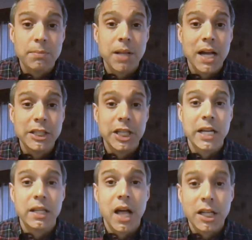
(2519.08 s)
supply
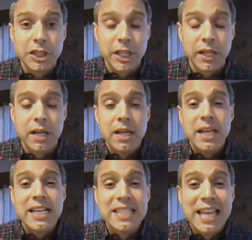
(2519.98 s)
chain logic
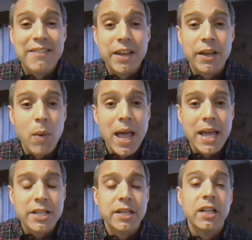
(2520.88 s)
is giving
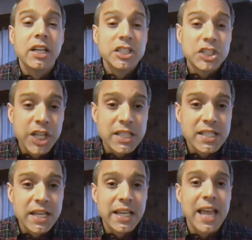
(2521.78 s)
way to
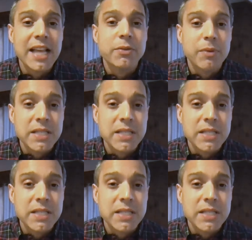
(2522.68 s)
just-in-case